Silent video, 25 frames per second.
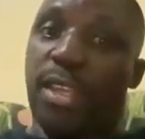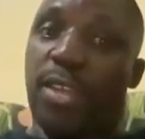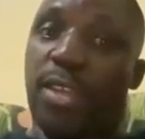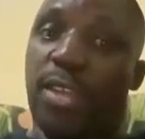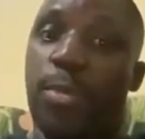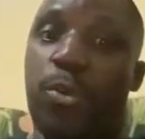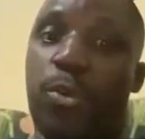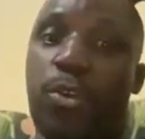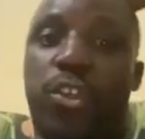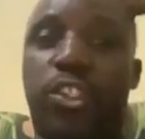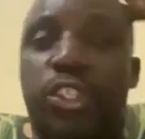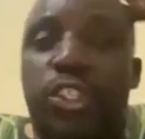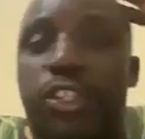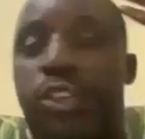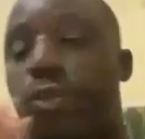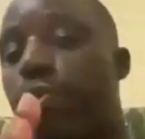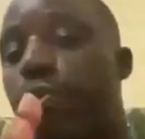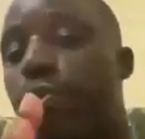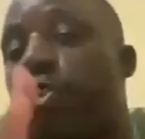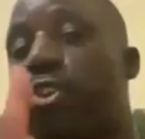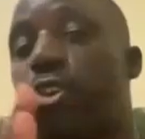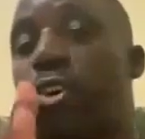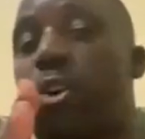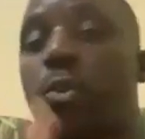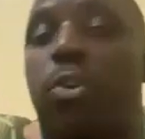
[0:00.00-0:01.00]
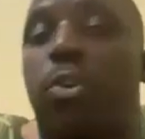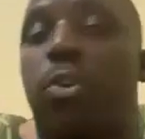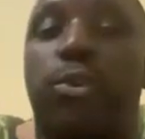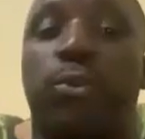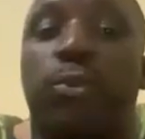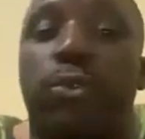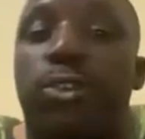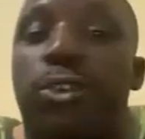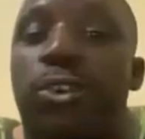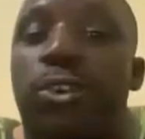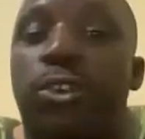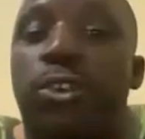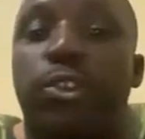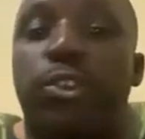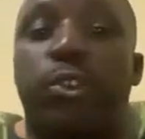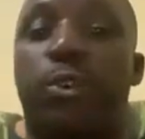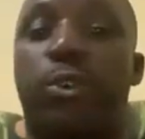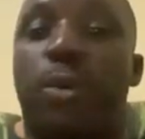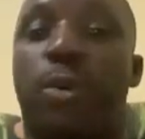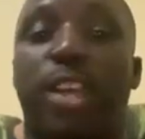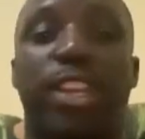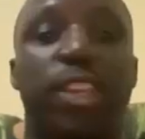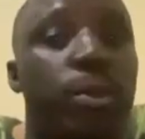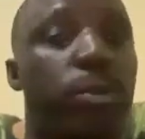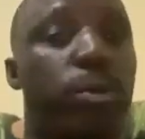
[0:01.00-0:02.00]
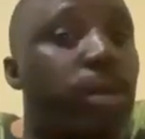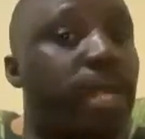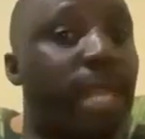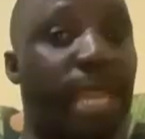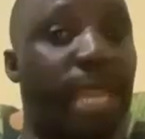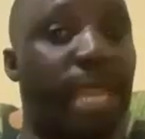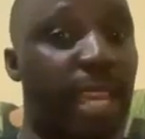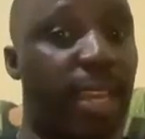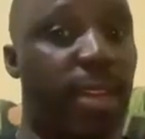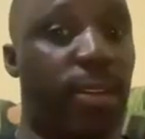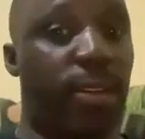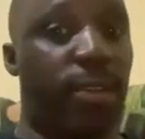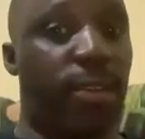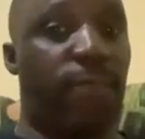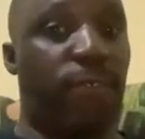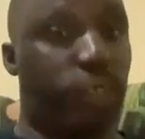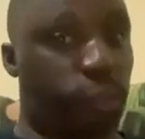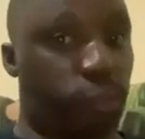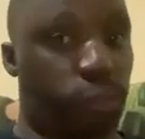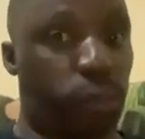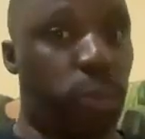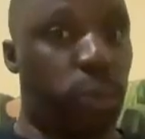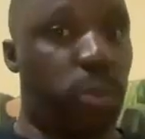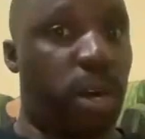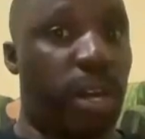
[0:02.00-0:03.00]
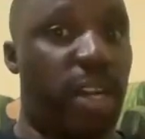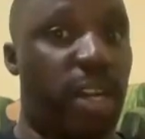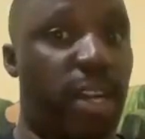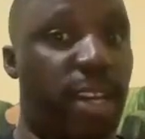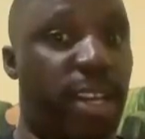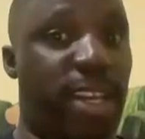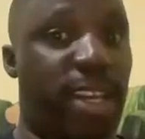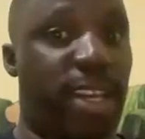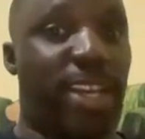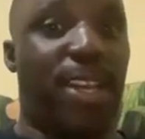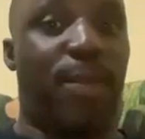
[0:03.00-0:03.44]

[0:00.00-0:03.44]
because you will not know when you will heal for sure,